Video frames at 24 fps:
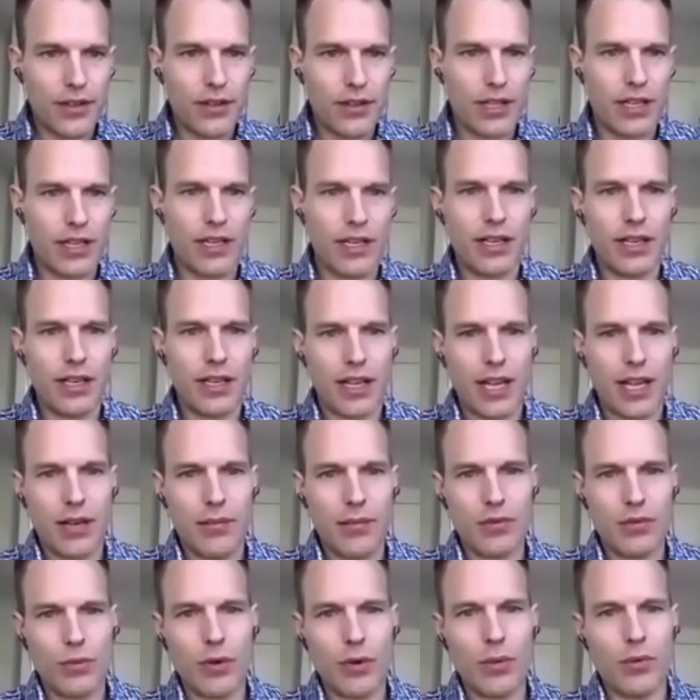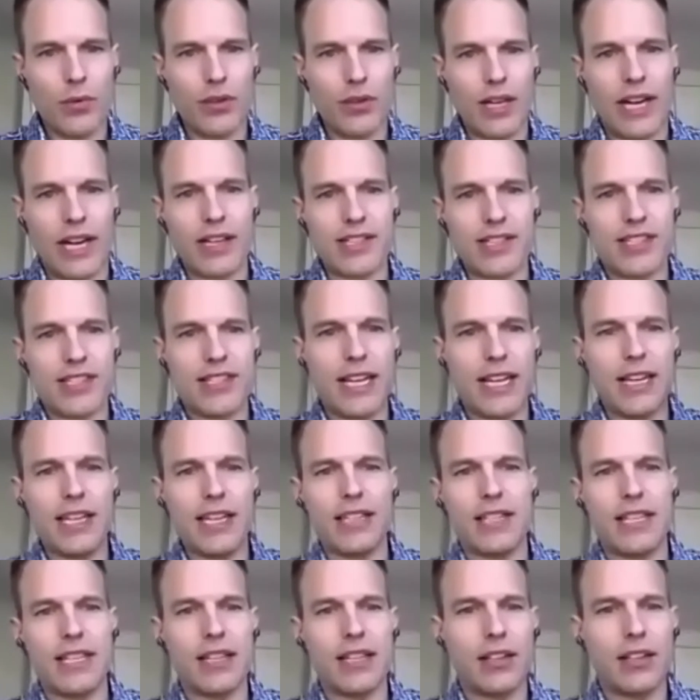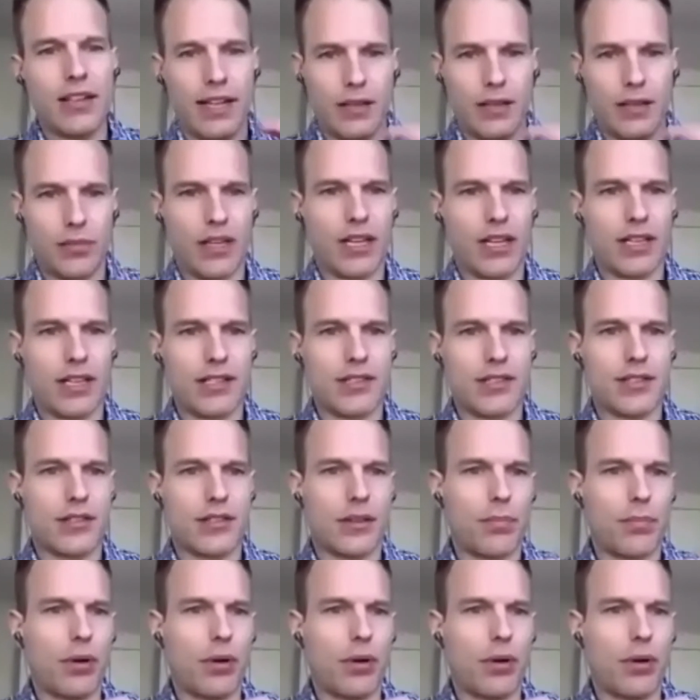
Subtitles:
And then we had a steady decline because the